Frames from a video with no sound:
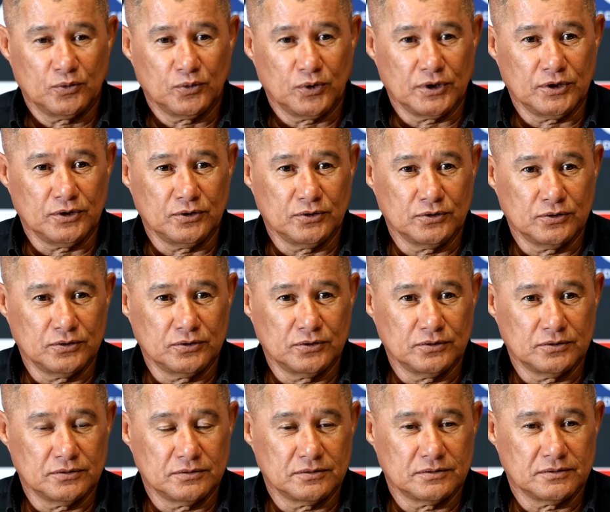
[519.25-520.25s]
when you
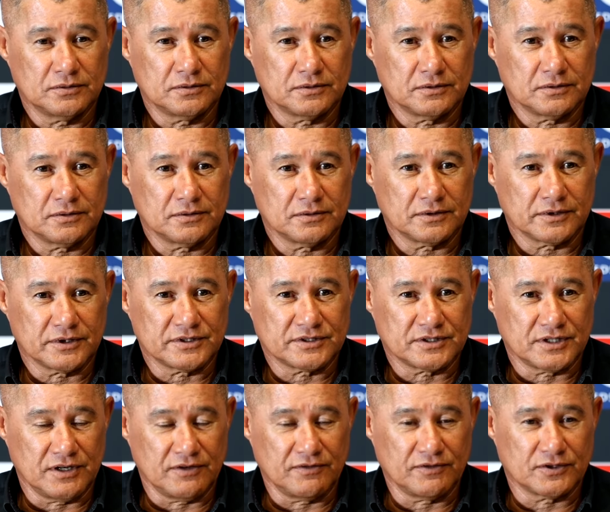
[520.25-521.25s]

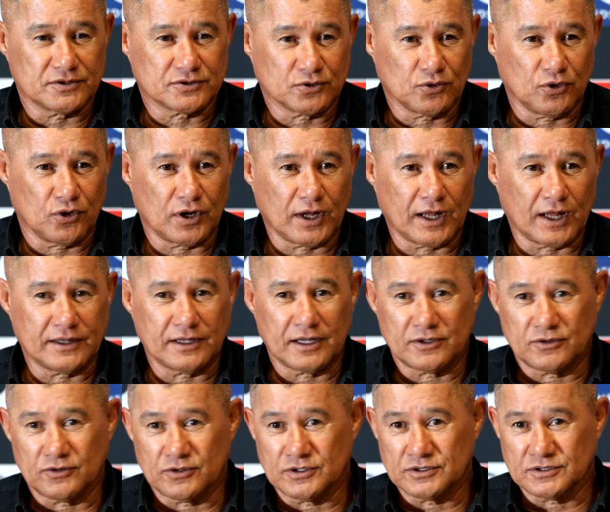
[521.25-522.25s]
receive the scoreline
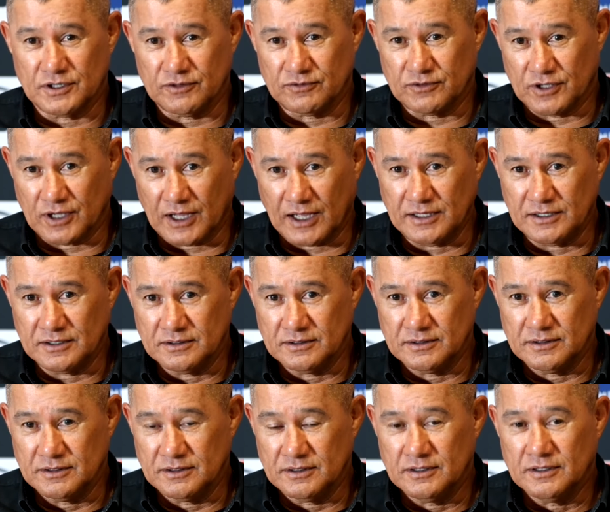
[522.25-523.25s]
that you received tonight,
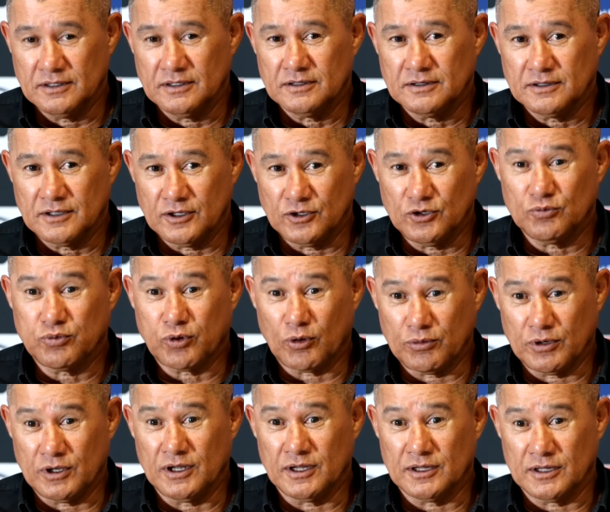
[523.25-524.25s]
then you
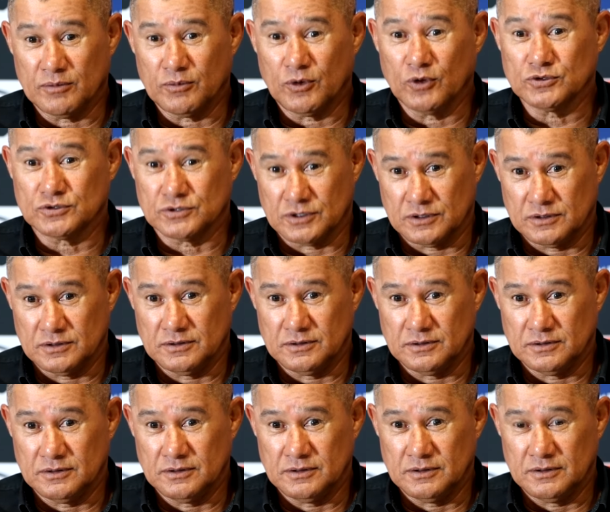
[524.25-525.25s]
probably learn the most.
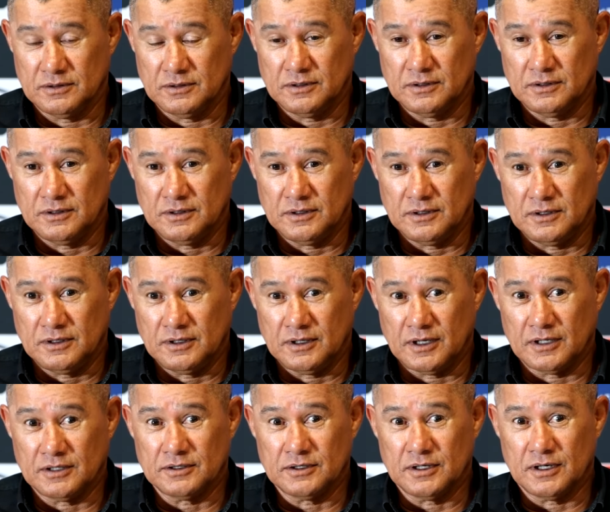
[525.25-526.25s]

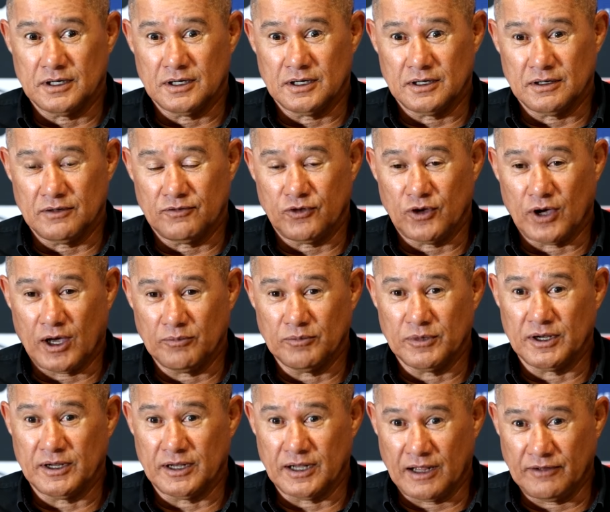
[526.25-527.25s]
And if you're
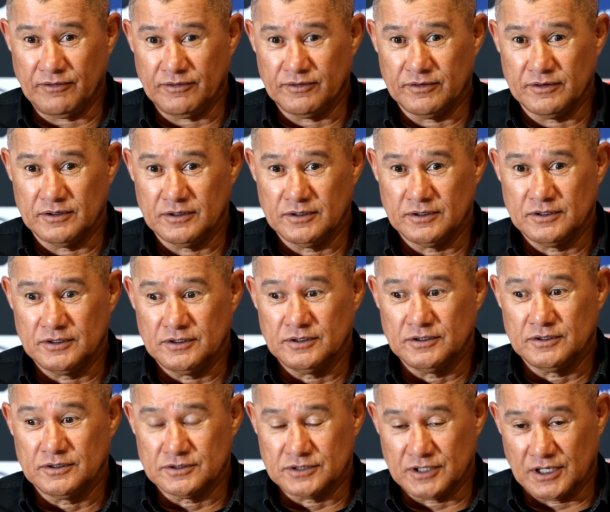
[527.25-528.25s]
humble enough,
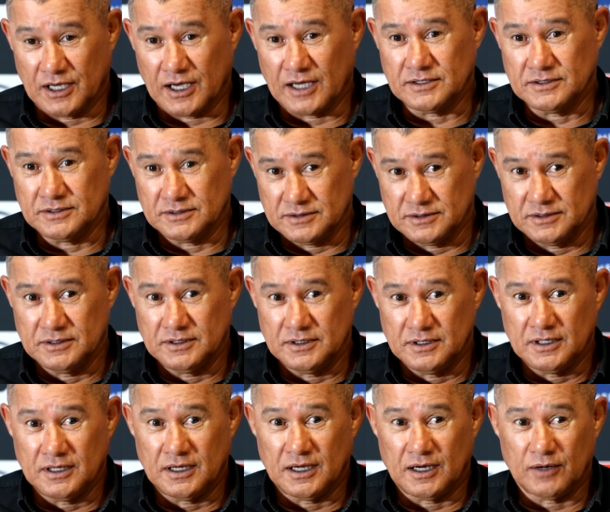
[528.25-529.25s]
say, guys,
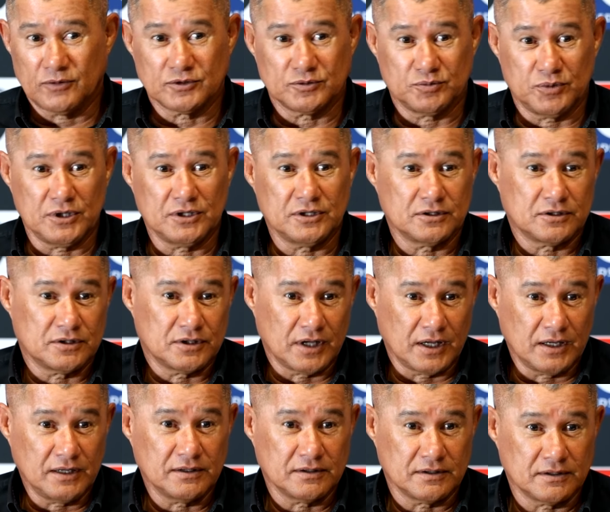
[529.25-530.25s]
I was beaten
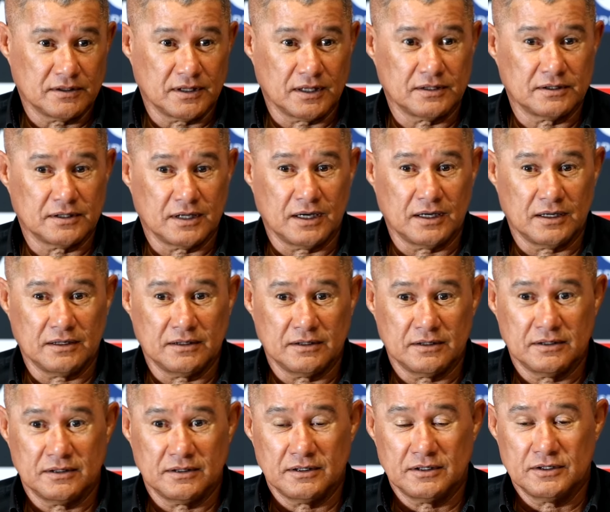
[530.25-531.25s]
today, then
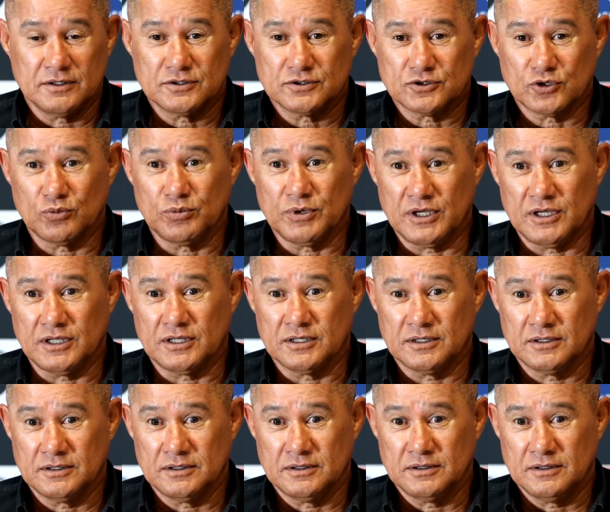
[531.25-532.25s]
so be it.
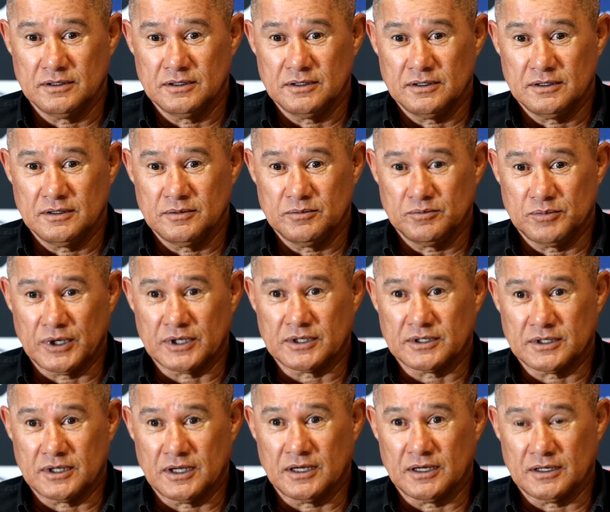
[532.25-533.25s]

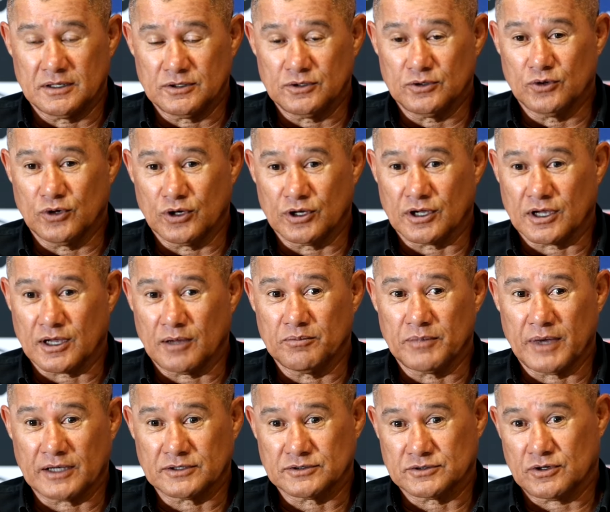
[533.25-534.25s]
But you gotta come
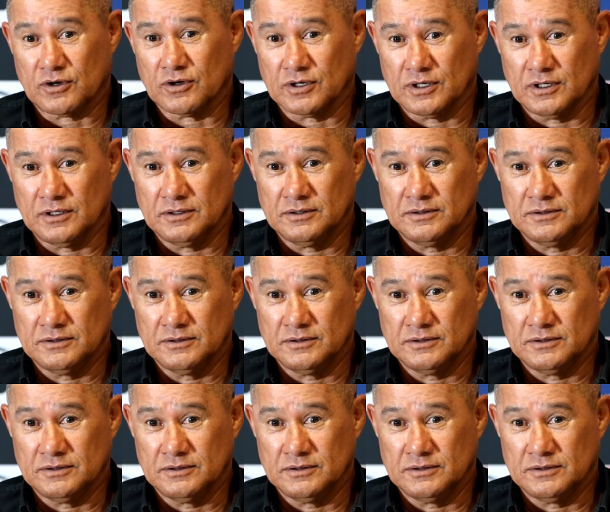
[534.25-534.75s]
back stronger.